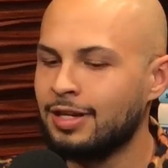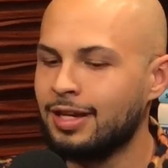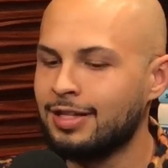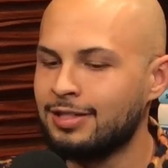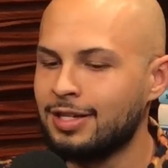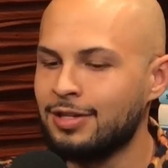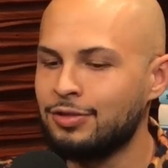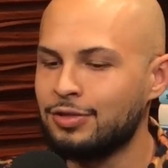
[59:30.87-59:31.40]

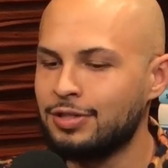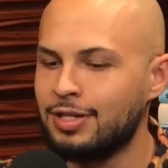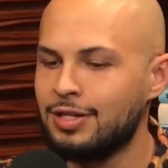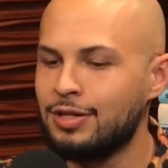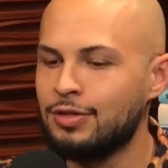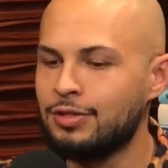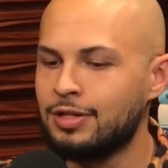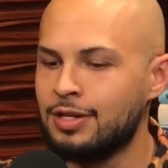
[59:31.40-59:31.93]
interesting
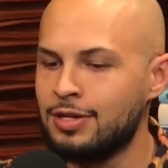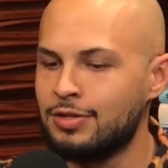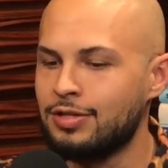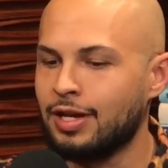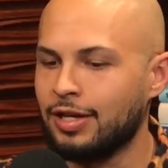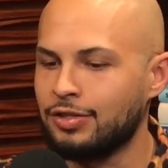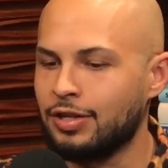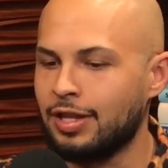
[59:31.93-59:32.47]
you
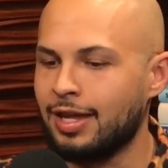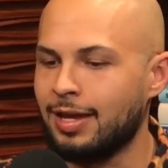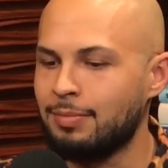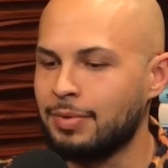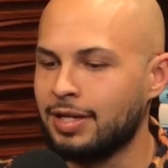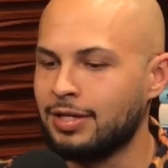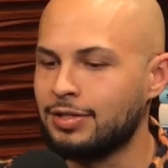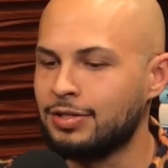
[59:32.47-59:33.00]
touch on that,
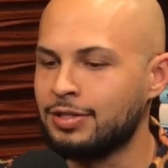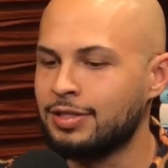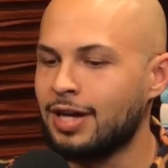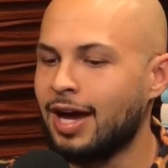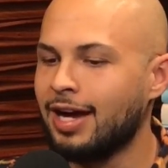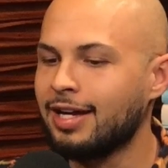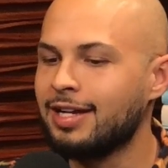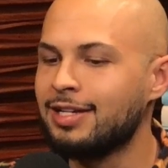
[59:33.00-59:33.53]
because
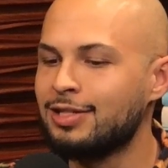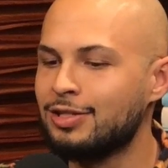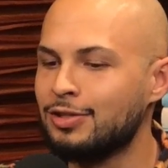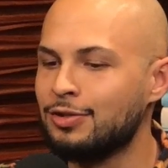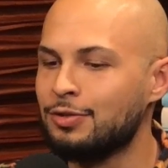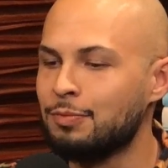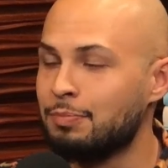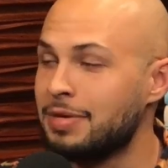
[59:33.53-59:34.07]
talking
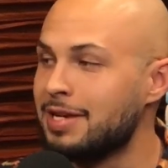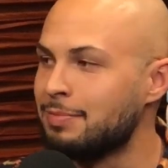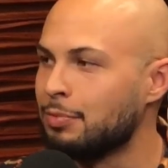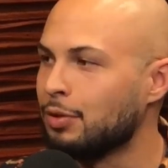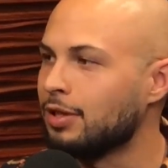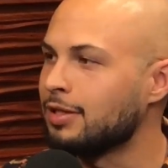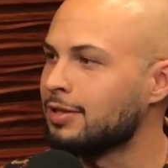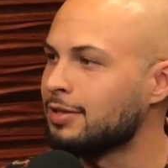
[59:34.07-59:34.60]
to
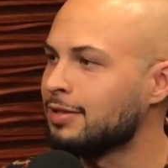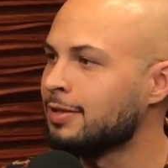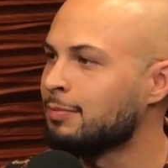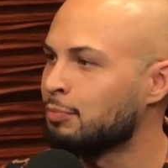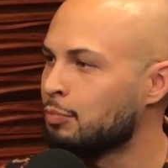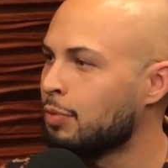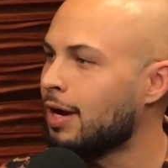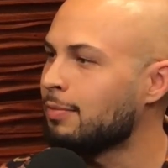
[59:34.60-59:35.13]
people is
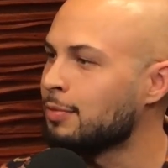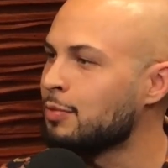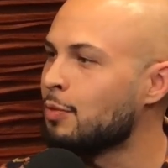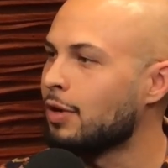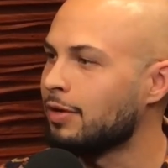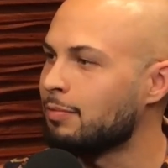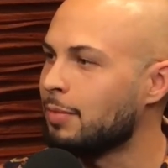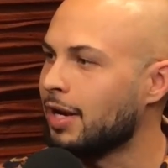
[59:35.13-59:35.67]
probably
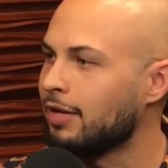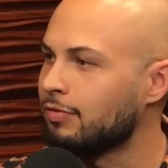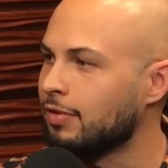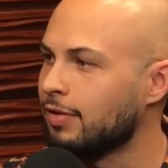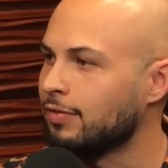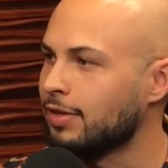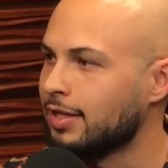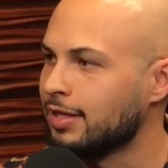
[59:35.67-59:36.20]
one of my
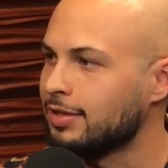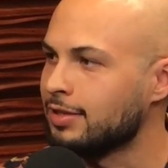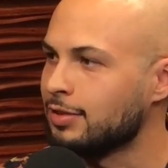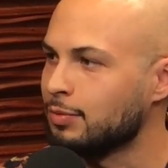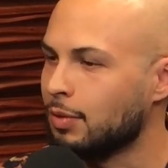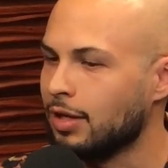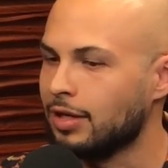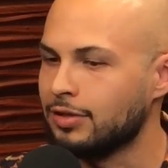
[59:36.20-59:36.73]
favorite things as
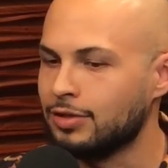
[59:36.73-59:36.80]
well.